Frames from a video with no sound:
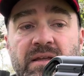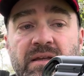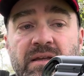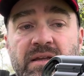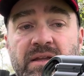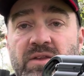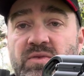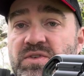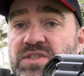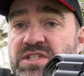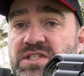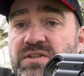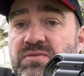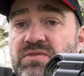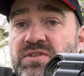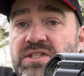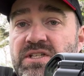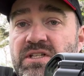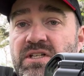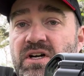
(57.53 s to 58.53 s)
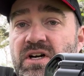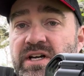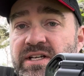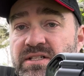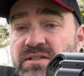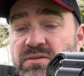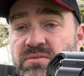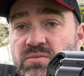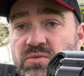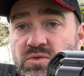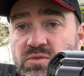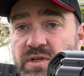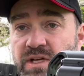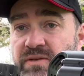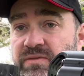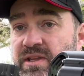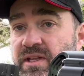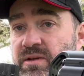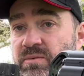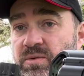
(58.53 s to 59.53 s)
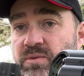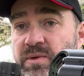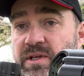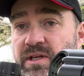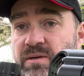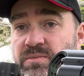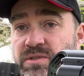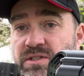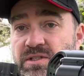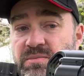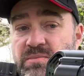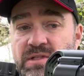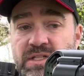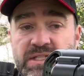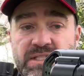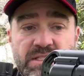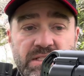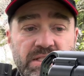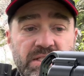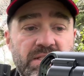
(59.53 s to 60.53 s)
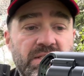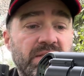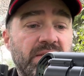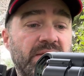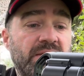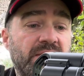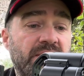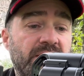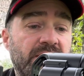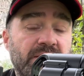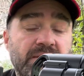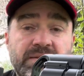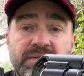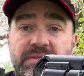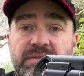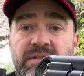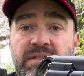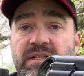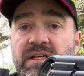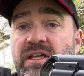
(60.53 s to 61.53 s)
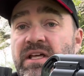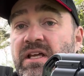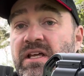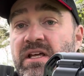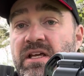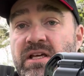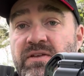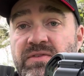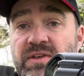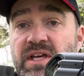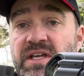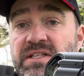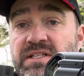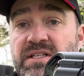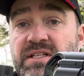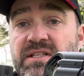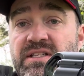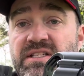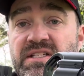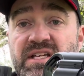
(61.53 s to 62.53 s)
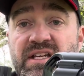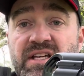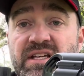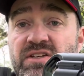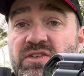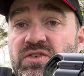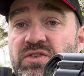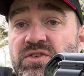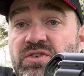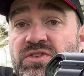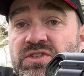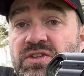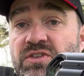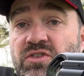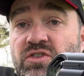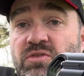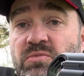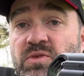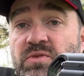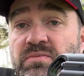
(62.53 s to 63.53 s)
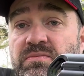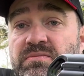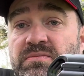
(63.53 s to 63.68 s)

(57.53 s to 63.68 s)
Now there is a difference in the height, we'll cover that when we come to the ballistics. If you're hunting in the day and you're not using thermal,